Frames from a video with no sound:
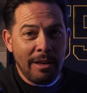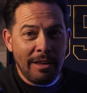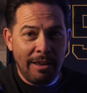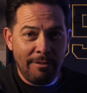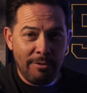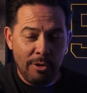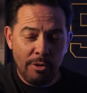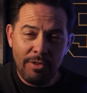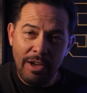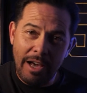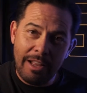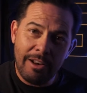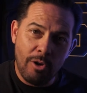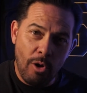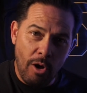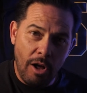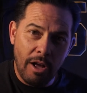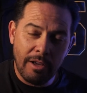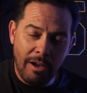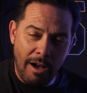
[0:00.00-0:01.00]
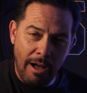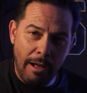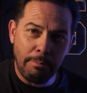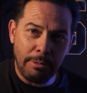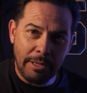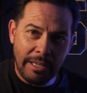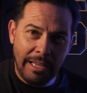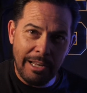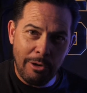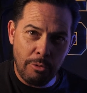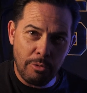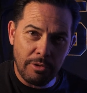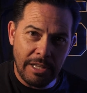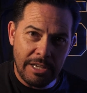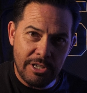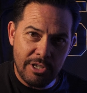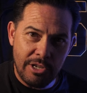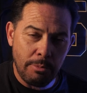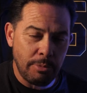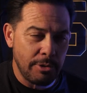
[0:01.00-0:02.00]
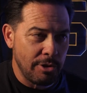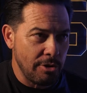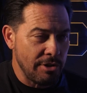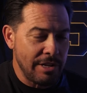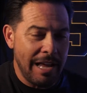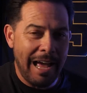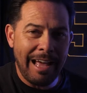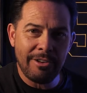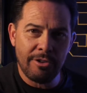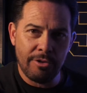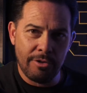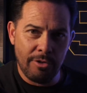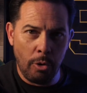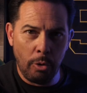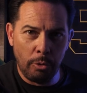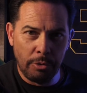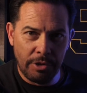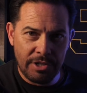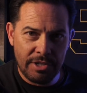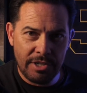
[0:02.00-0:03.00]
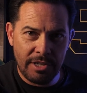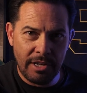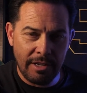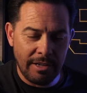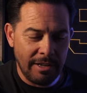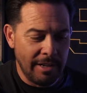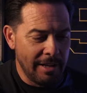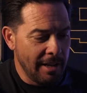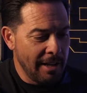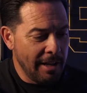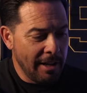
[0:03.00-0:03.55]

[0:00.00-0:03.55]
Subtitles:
If you've got a complicated relationship with your dad and you're the oldest son,